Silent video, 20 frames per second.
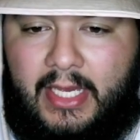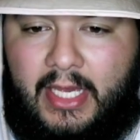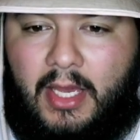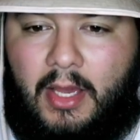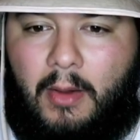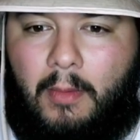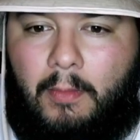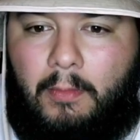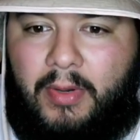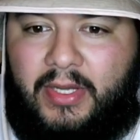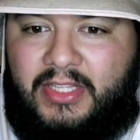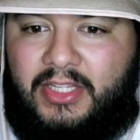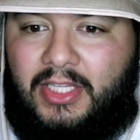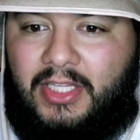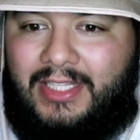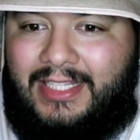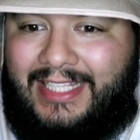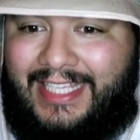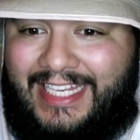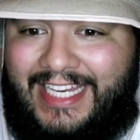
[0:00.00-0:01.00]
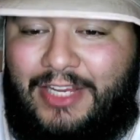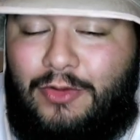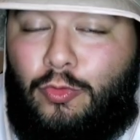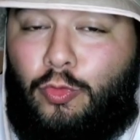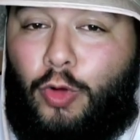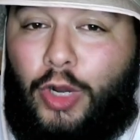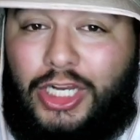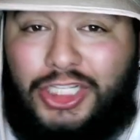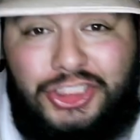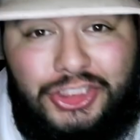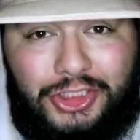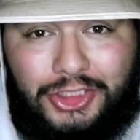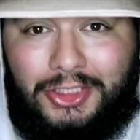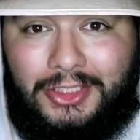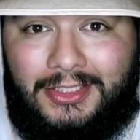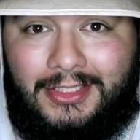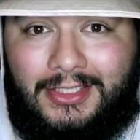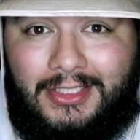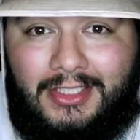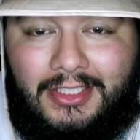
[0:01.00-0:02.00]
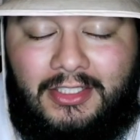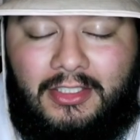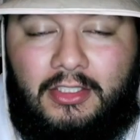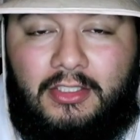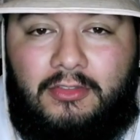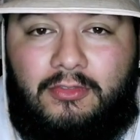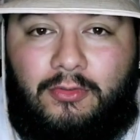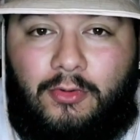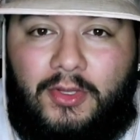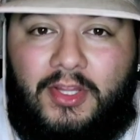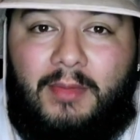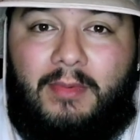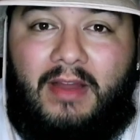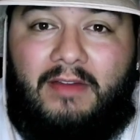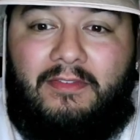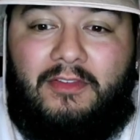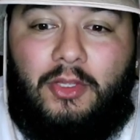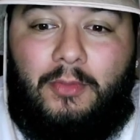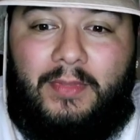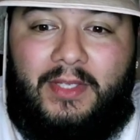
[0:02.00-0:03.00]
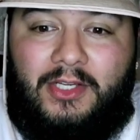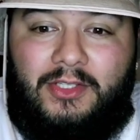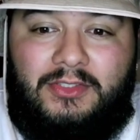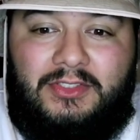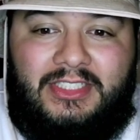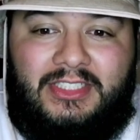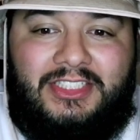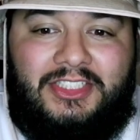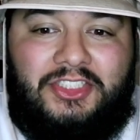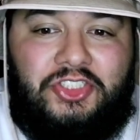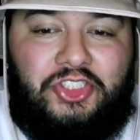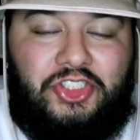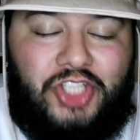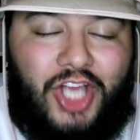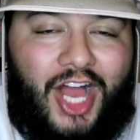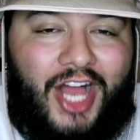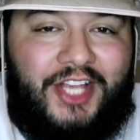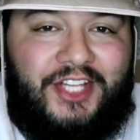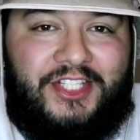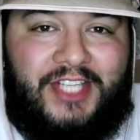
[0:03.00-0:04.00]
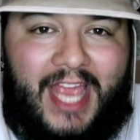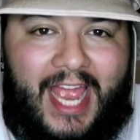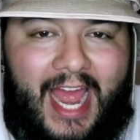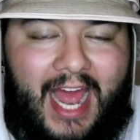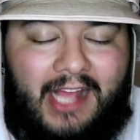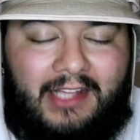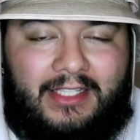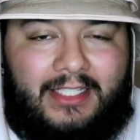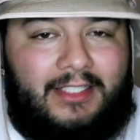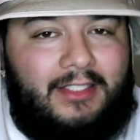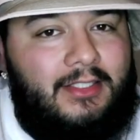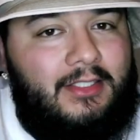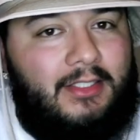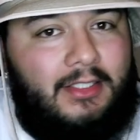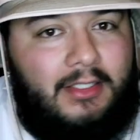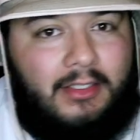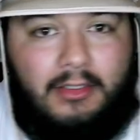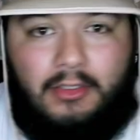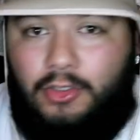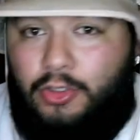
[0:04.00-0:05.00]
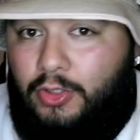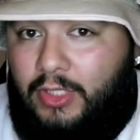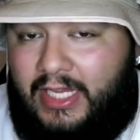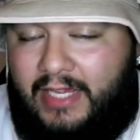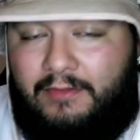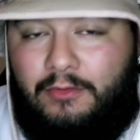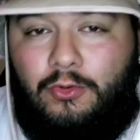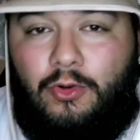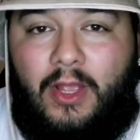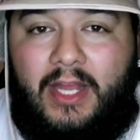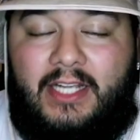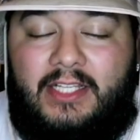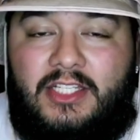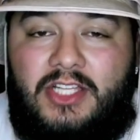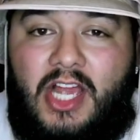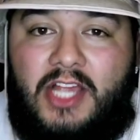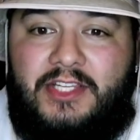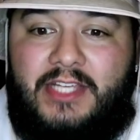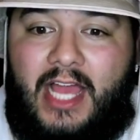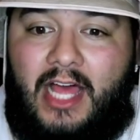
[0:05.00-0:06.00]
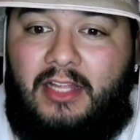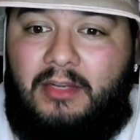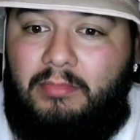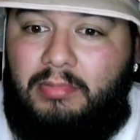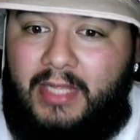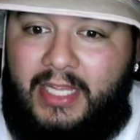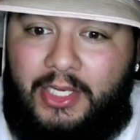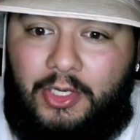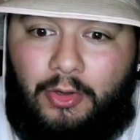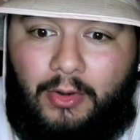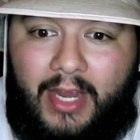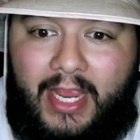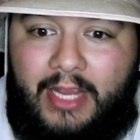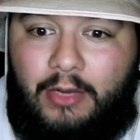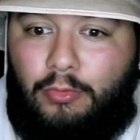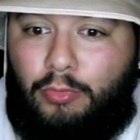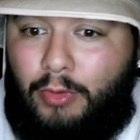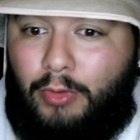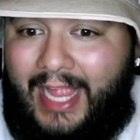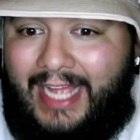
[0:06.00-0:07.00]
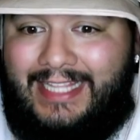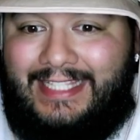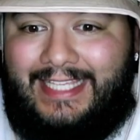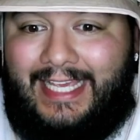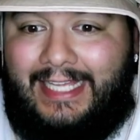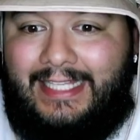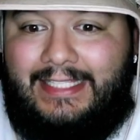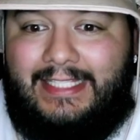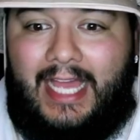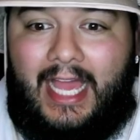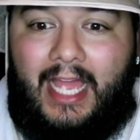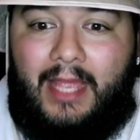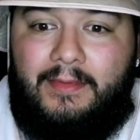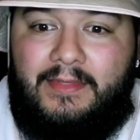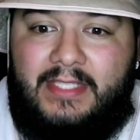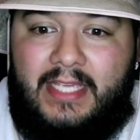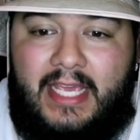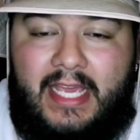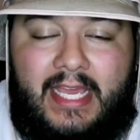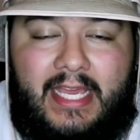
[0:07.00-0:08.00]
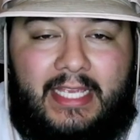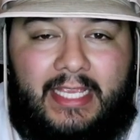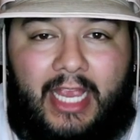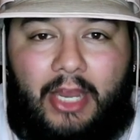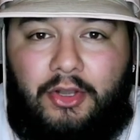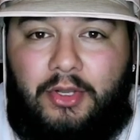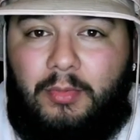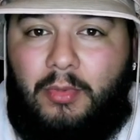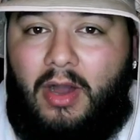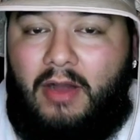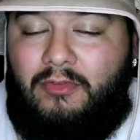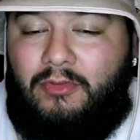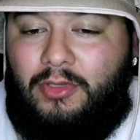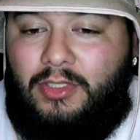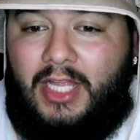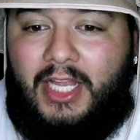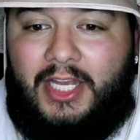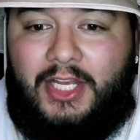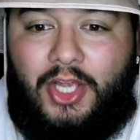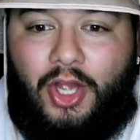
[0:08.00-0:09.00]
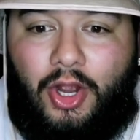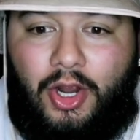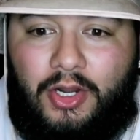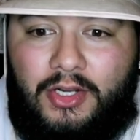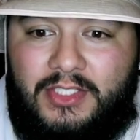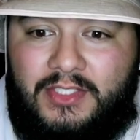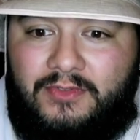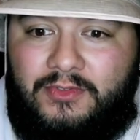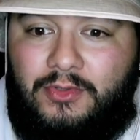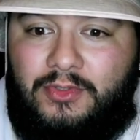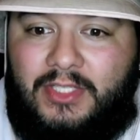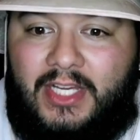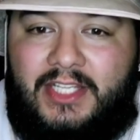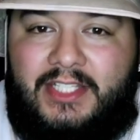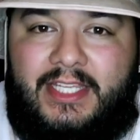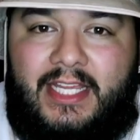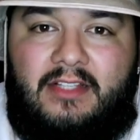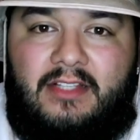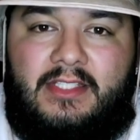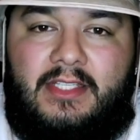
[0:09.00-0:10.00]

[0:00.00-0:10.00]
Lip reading: But the leading rusher for the Buffalo Bills, Josh Allen. Give credit to Josh Allen. Played great. Ran 10 times. Carried the ball for a lot of yards, a few touchdowns.